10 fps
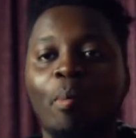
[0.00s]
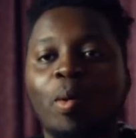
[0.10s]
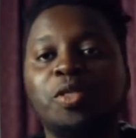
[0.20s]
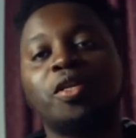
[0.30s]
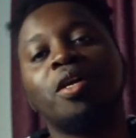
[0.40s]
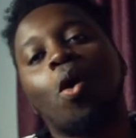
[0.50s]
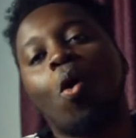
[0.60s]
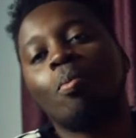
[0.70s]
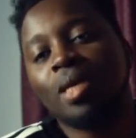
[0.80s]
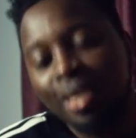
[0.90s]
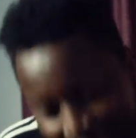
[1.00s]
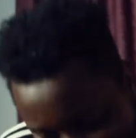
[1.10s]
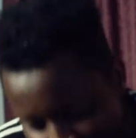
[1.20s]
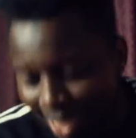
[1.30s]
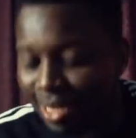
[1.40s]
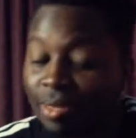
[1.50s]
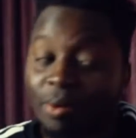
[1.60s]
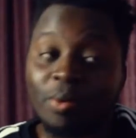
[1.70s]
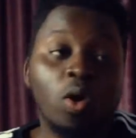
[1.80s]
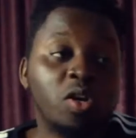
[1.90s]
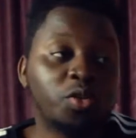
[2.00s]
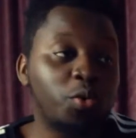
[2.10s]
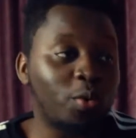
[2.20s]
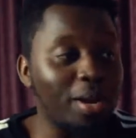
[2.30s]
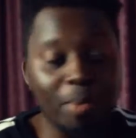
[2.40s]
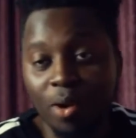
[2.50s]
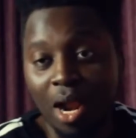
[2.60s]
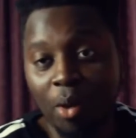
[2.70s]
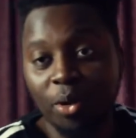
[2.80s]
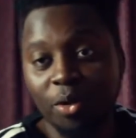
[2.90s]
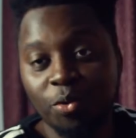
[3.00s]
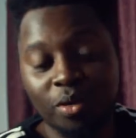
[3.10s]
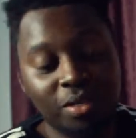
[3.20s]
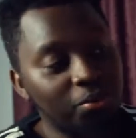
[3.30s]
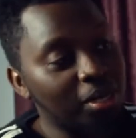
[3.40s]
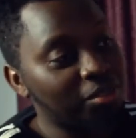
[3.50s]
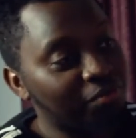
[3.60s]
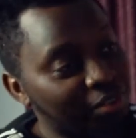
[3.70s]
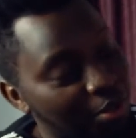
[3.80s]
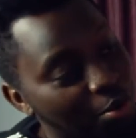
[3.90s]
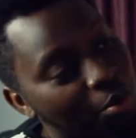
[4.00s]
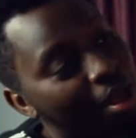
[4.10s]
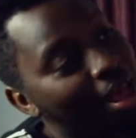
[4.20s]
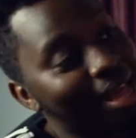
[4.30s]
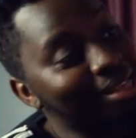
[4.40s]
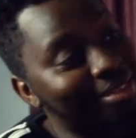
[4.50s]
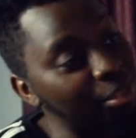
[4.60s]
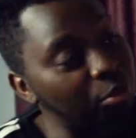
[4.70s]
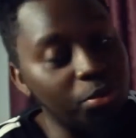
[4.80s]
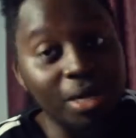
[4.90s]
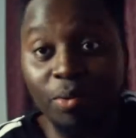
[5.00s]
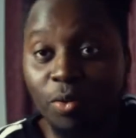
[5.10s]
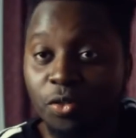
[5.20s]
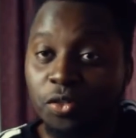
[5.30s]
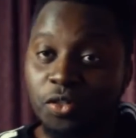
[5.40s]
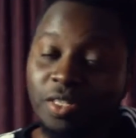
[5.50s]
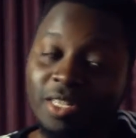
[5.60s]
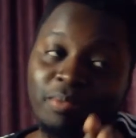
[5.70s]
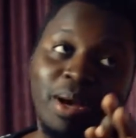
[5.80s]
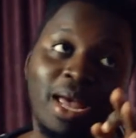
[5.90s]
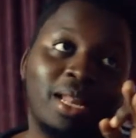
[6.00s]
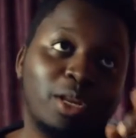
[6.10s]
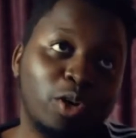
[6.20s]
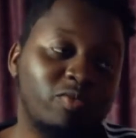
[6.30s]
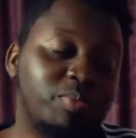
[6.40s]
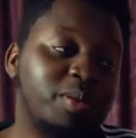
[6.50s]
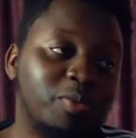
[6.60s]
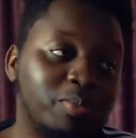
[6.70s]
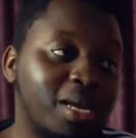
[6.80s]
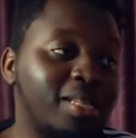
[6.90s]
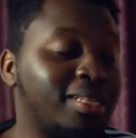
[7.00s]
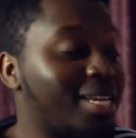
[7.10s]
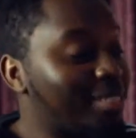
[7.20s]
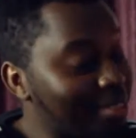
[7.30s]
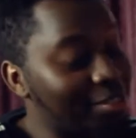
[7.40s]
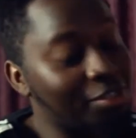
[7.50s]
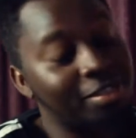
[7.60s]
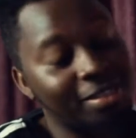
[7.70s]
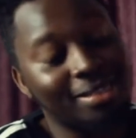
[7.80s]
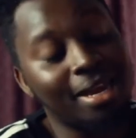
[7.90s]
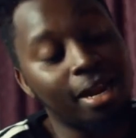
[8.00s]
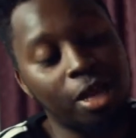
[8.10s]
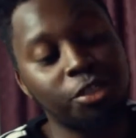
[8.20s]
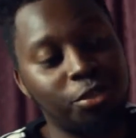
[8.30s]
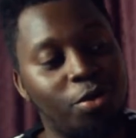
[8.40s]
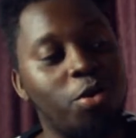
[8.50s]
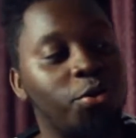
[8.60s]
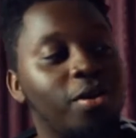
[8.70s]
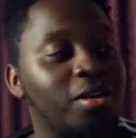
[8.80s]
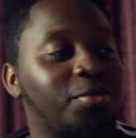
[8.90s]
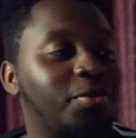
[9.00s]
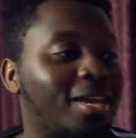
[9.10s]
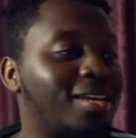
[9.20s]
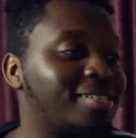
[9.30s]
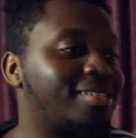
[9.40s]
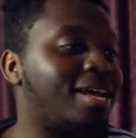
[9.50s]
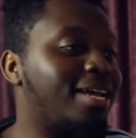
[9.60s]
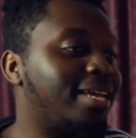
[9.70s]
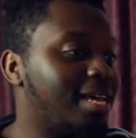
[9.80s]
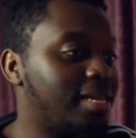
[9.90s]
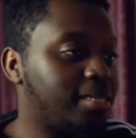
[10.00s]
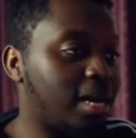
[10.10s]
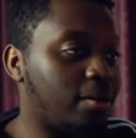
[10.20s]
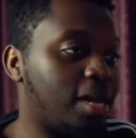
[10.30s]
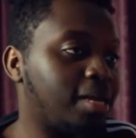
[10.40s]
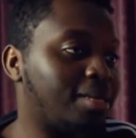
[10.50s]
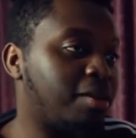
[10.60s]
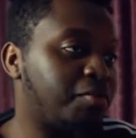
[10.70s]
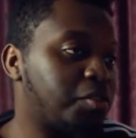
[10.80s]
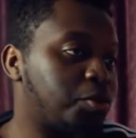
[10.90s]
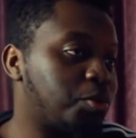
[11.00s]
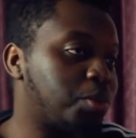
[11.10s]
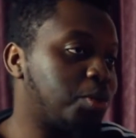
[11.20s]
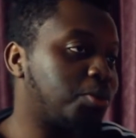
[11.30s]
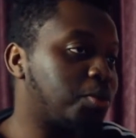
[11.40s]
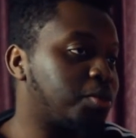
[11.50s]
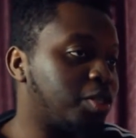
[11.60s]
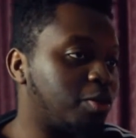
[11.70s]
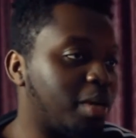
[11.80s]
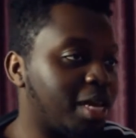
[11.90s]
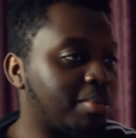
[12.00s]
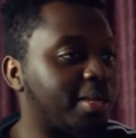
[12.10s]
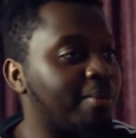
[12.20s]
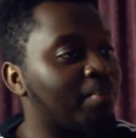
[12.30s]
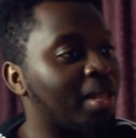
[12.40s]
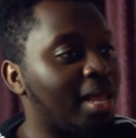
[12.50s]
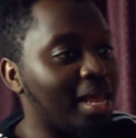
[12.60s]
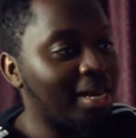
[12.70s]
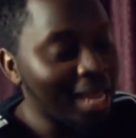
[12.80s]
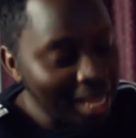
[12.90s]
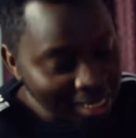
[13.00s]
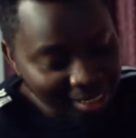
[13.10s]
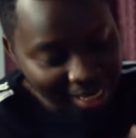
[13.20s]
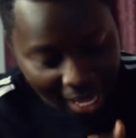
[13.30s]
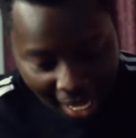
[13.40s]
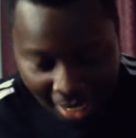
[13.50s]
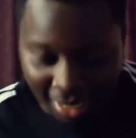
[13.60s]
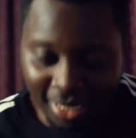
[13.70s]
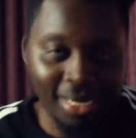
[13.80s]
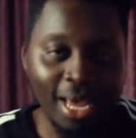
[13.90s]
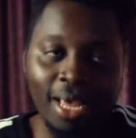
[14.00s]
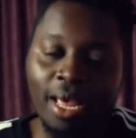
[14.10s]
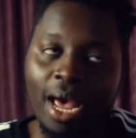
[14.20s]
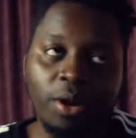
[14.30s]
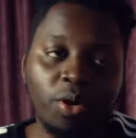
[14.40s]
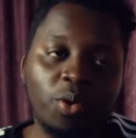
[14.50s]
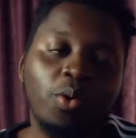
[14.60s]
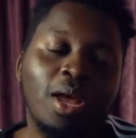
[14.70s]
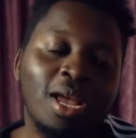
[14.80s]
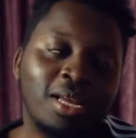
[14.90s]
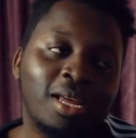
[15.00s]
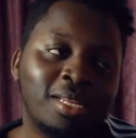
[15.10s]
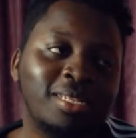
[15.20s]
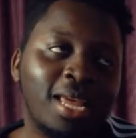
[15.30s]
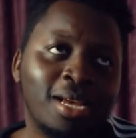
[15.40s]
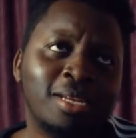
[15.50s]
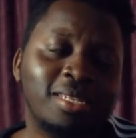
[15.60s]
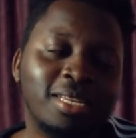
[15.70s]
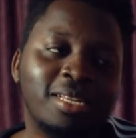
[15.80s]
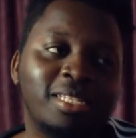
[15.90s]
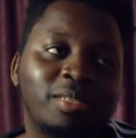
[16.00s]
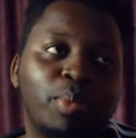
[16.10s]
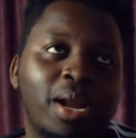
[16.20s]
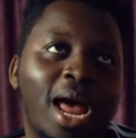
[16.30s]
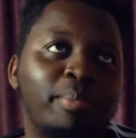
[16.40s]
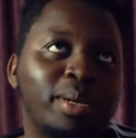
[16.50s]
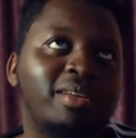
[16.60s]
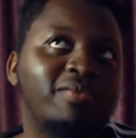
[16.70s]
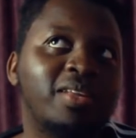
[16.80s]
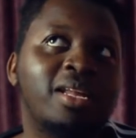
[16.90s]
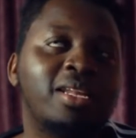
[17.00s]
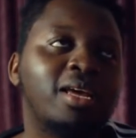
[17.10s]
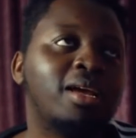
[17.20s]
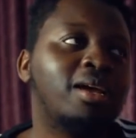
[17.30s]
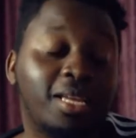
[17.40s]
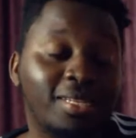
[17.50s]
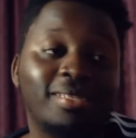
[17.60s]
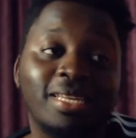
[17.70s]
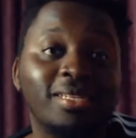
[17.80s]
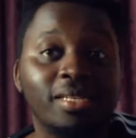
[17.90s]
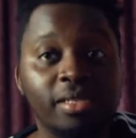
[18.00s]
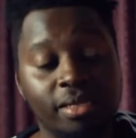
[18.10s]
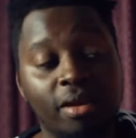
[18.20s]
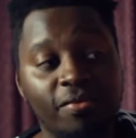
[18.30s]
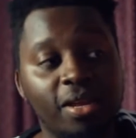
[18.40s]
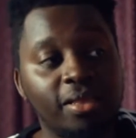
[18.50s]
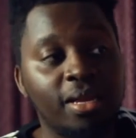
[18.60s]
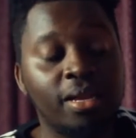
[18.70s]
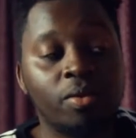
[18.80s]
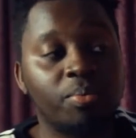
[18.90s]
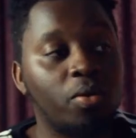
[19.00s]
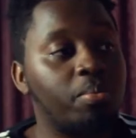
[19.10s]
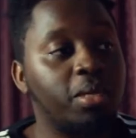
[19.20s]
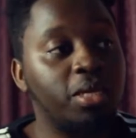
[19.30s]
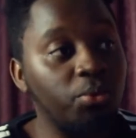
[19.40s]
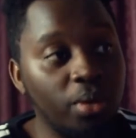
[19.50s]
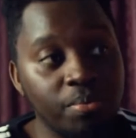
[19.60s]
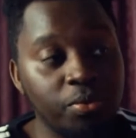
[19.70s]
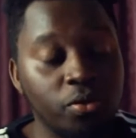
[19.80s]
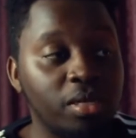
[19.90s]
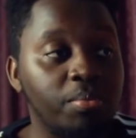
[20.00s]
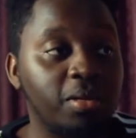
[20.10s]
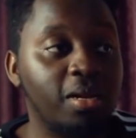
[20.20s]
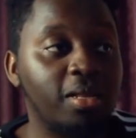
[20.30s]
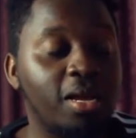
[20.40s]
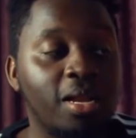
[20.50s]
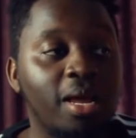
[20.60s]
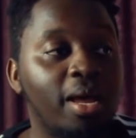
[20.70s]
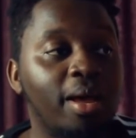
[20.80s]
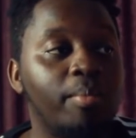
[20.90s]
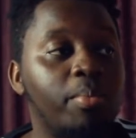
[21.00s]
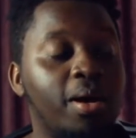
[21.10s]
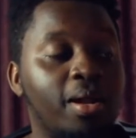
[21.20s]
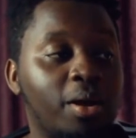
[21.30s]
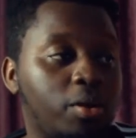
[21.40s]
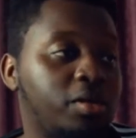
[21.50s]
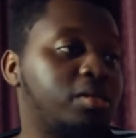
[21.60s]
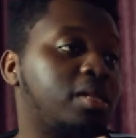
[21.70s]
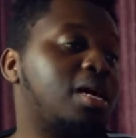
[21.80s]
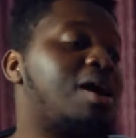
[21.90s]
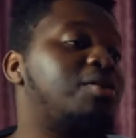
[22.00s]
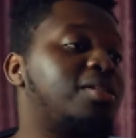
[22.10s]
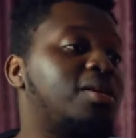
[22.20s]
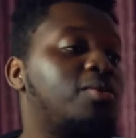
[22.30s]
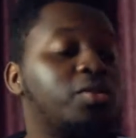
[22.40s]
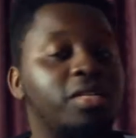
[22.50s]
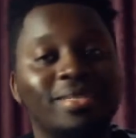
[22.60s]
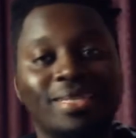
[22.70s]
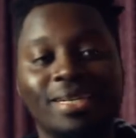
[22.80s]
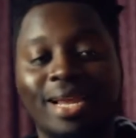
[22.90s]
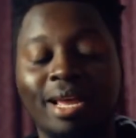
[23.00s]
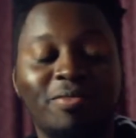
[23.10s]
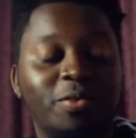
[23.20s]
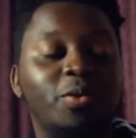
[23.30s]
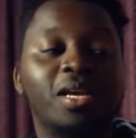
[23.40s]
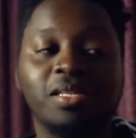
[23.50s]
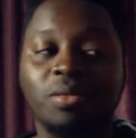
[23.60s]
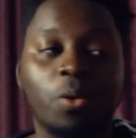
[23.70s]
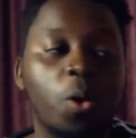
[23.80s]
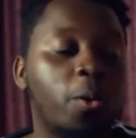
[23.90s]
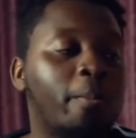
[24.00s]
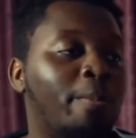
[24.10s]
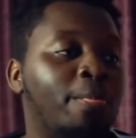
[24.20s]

But you can call me Kigen though. So right about now we're gonna do another reaction video, and this already was suggested by a lot of people, man. They suggested that I should go react to KSI Down Like That featuring Rick Ross, Lil Baby, and SX. I don't know who SX is, but I believe that he sings and stuff like that, or probably he raps or something like that. But according to the audio that I was listening like a few days ago,